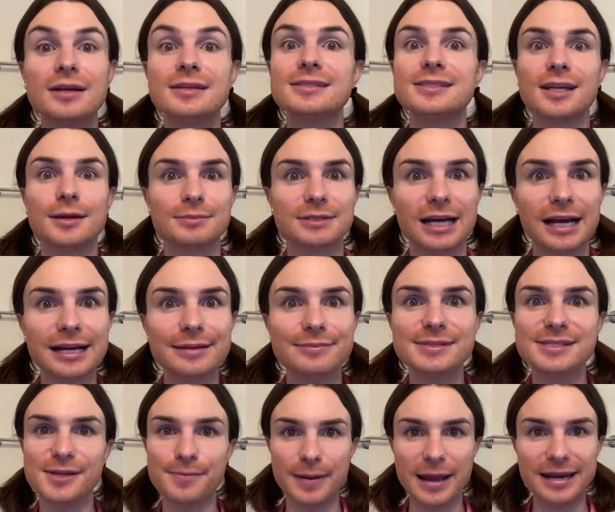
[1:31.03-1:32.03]

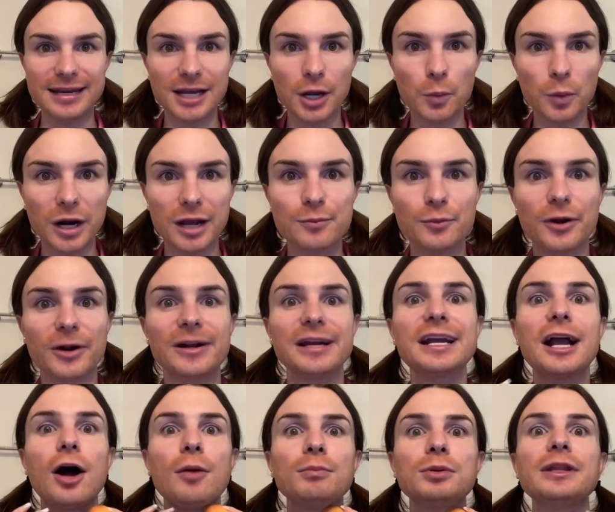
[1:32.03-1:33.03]
Sometimes, depending on what I'm
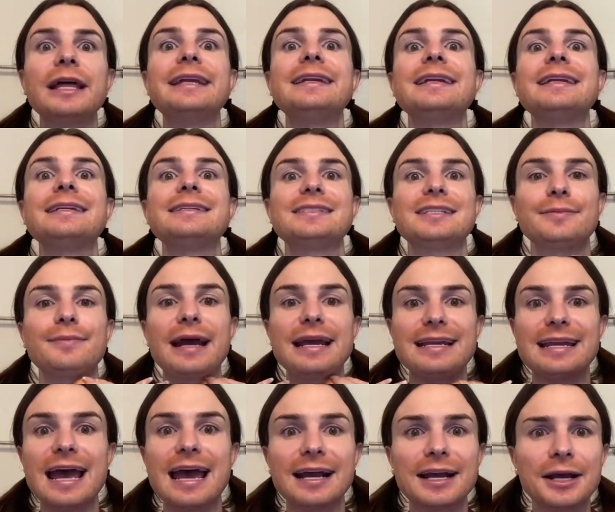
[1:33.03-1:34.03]
wearing, I'll blend it into my
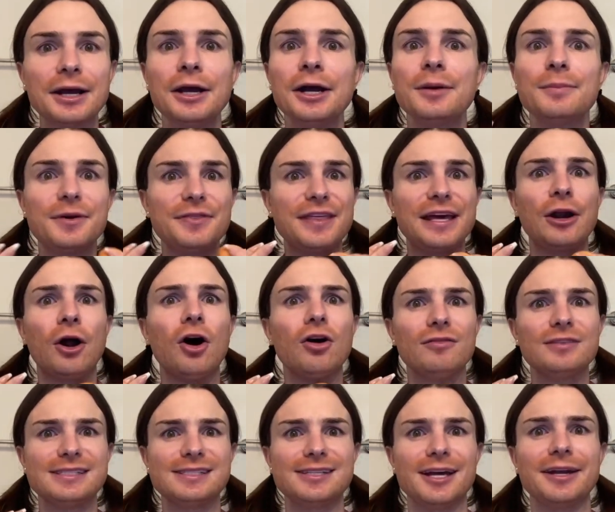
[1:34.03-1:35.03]
neck, but then all
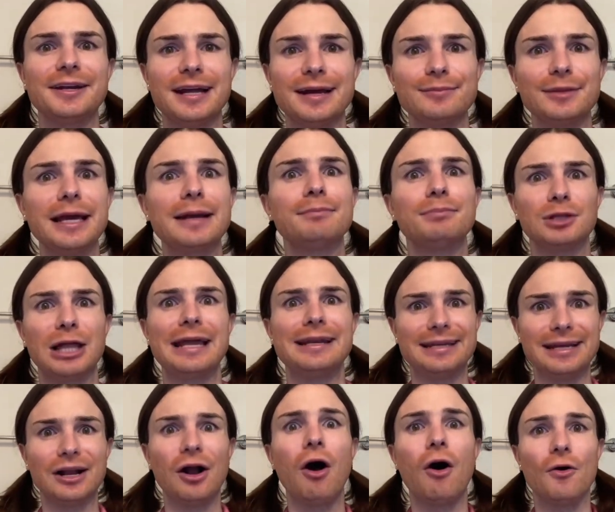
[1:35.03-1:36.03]
of a sudden I'm like
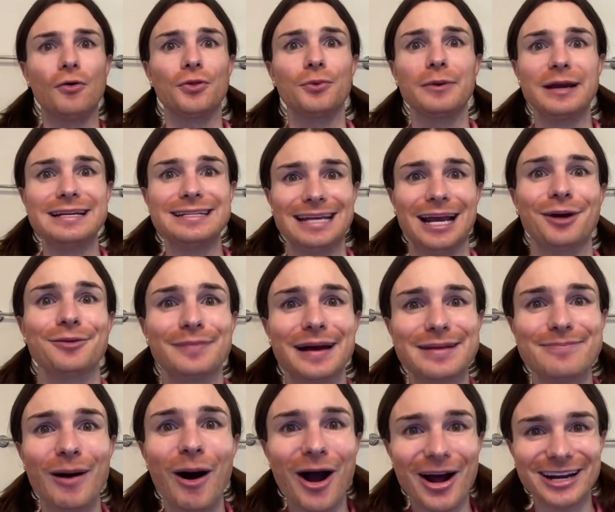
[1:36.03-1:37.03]
blending all the way down my
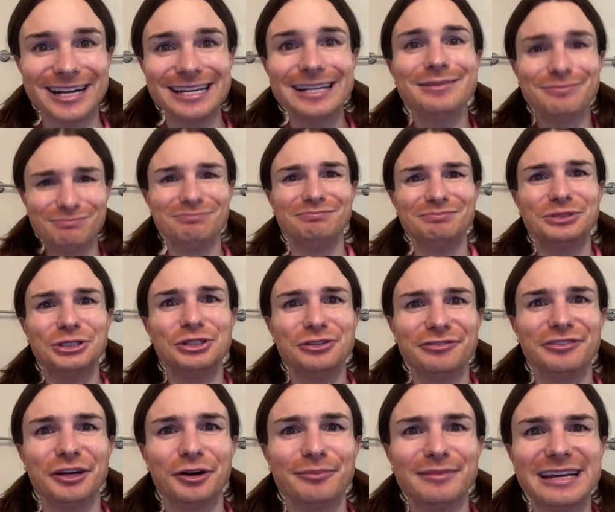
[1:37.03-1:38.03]
body. Do you
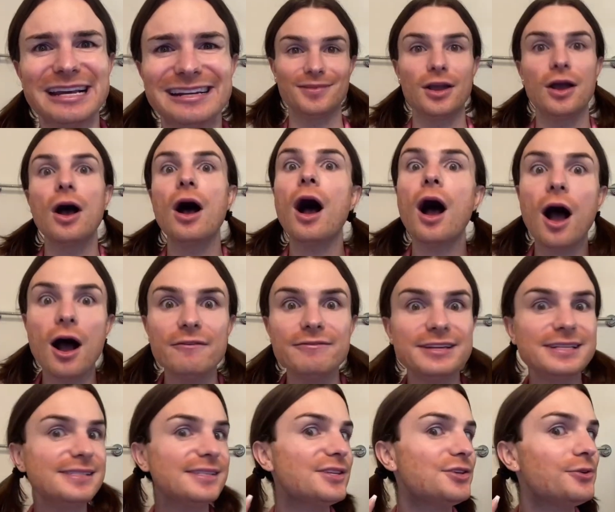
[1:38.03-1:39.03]
feel me?
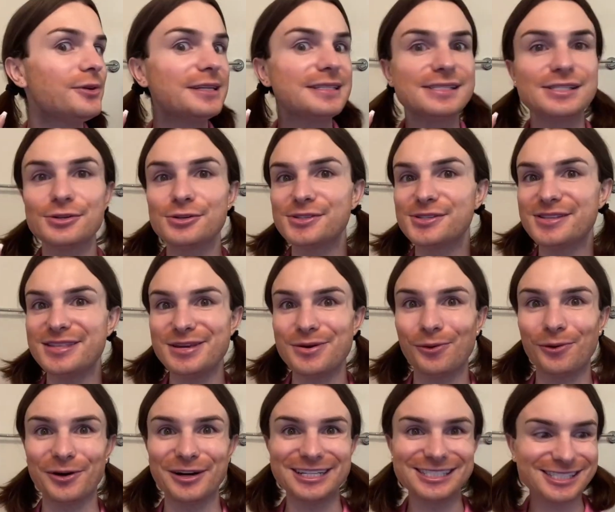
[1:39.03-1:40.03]
Obviously, you can still see the
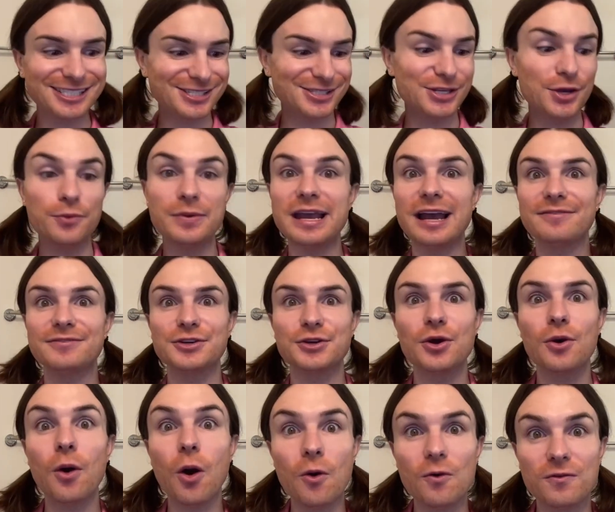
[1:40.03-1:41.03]
orange, so we have to
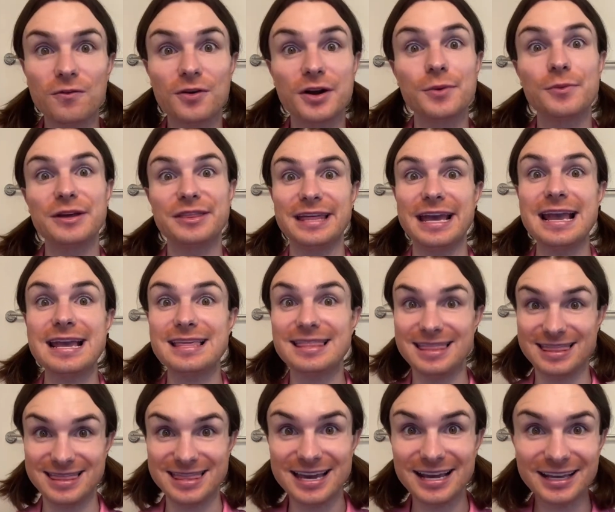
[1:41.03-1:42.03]
go over it with a
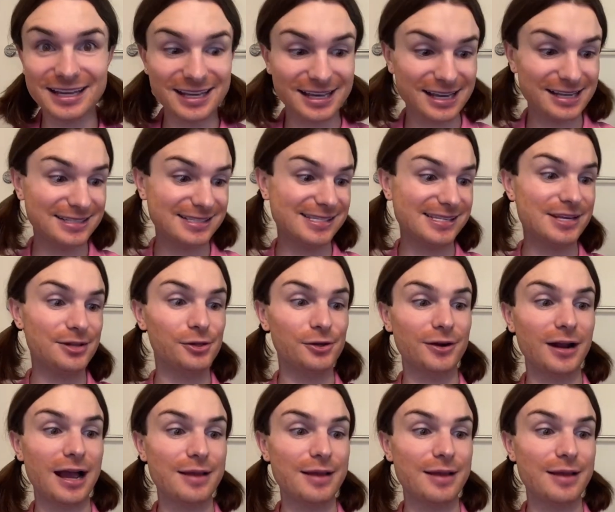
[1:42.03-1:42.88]
thick concealer.